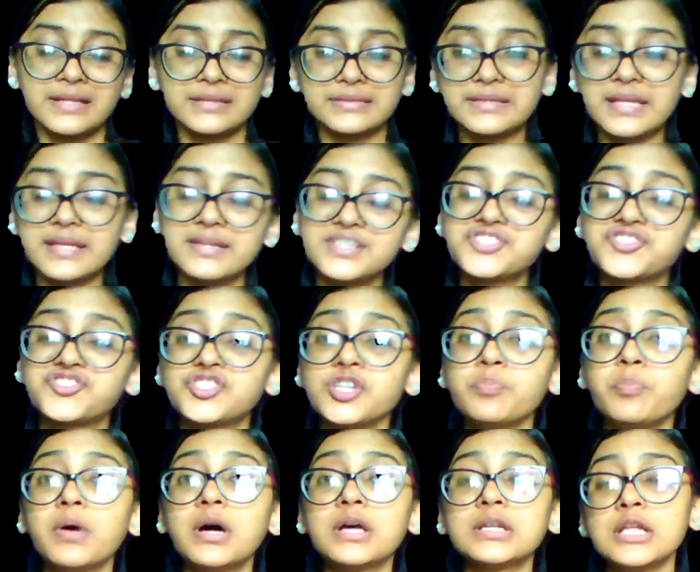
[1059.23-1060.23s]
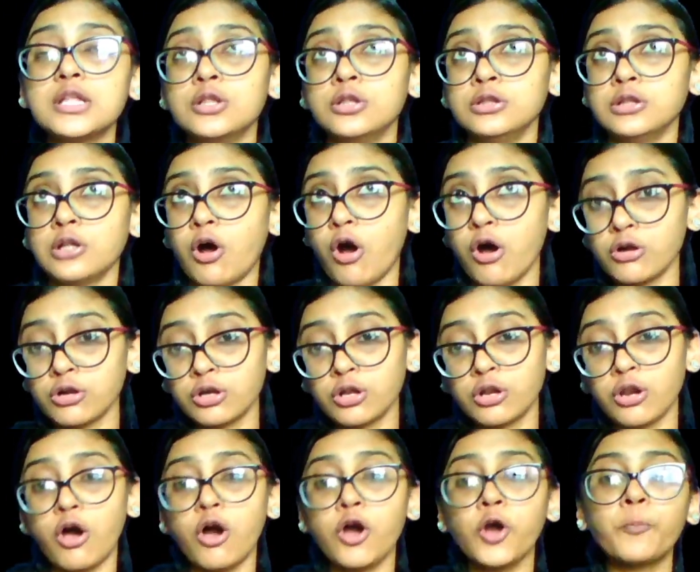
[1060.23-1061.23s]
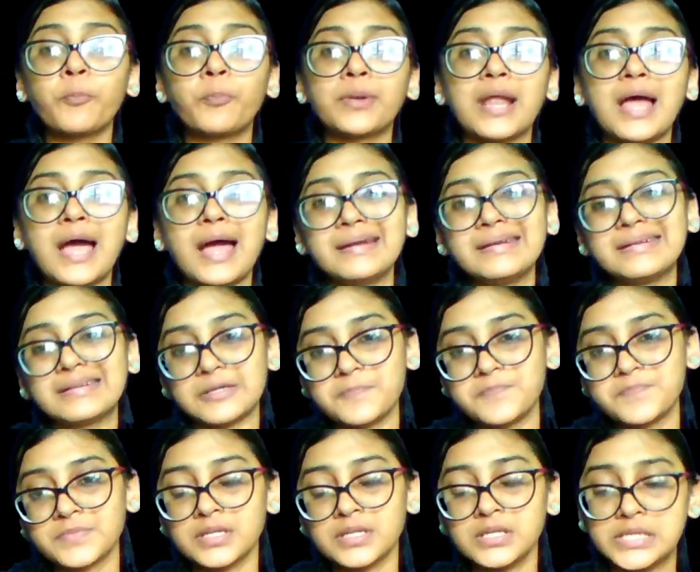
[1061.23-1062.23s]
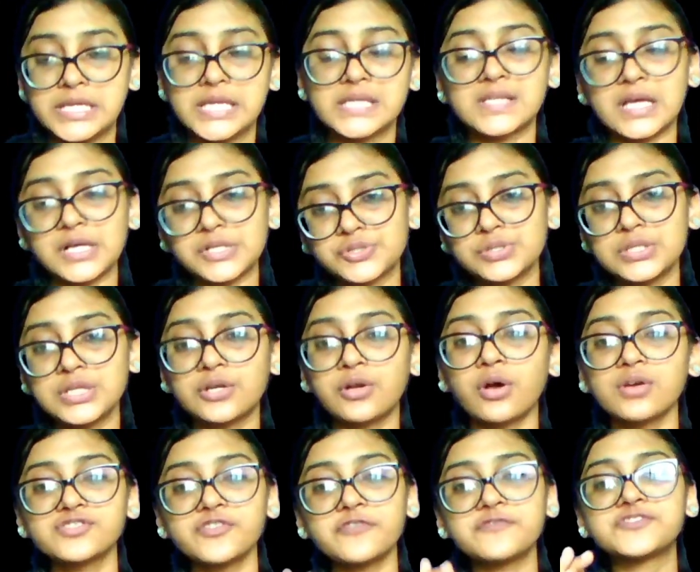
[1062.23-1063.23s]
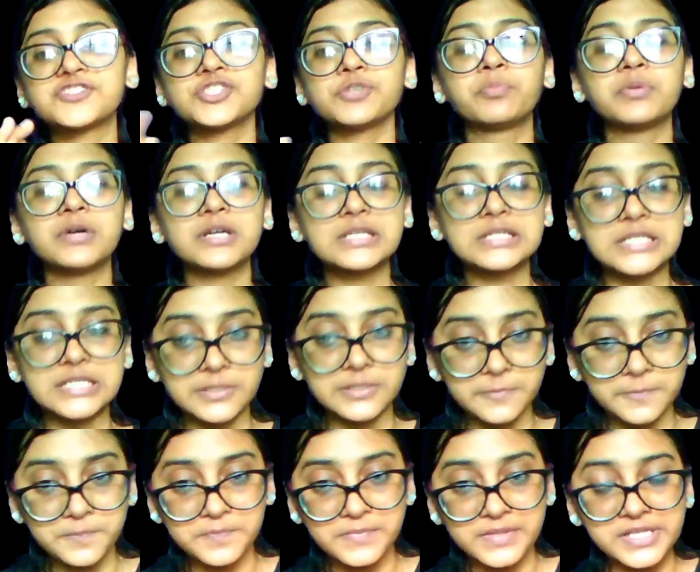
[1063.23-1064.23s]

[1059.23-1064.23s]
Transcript: Then is gibberellin. Long plant is actually cause of gibberellin.